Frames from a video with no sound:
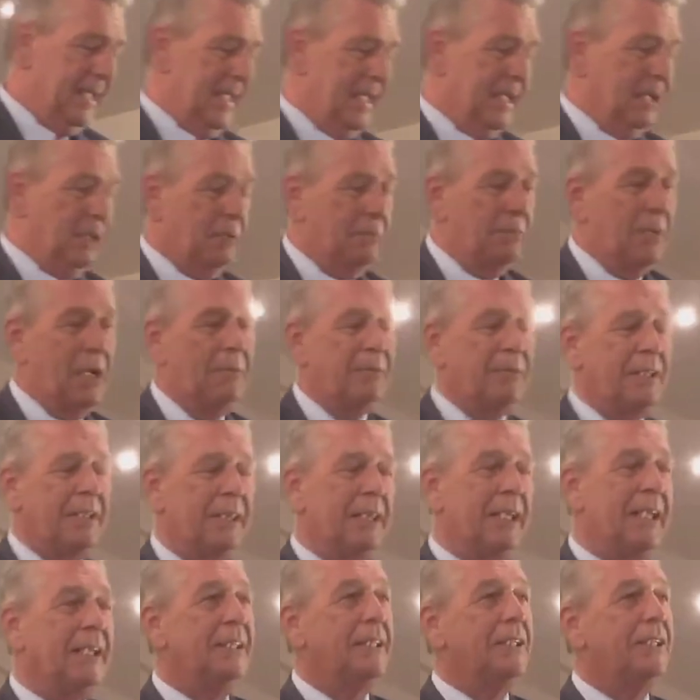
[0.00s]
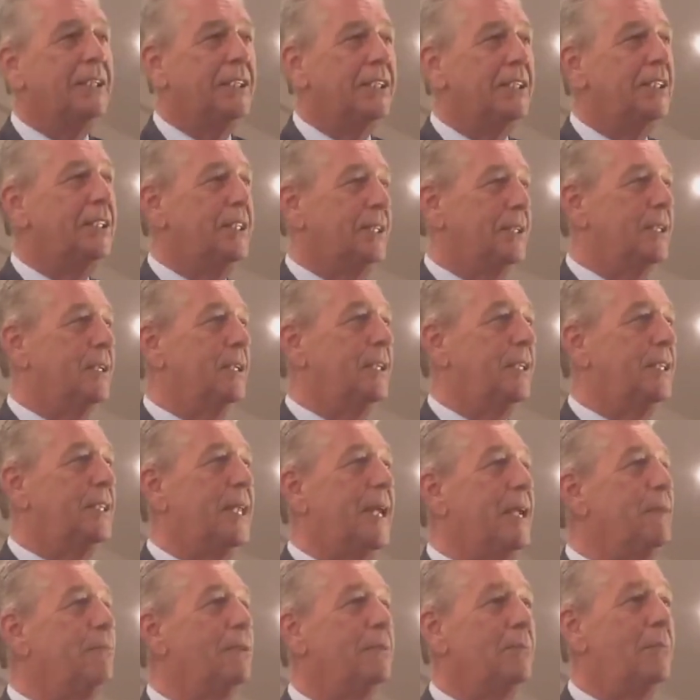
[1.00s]
And her mom said, "Lisa, just
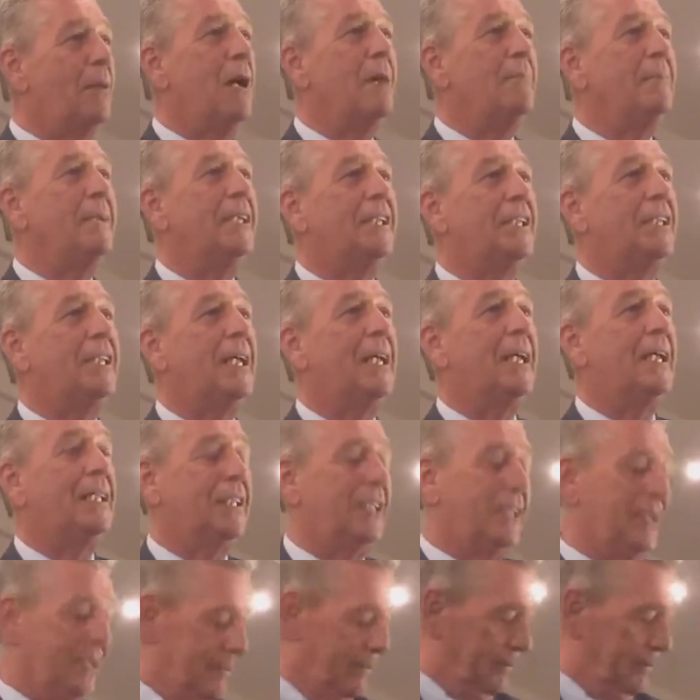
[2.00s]
say what Mommy says."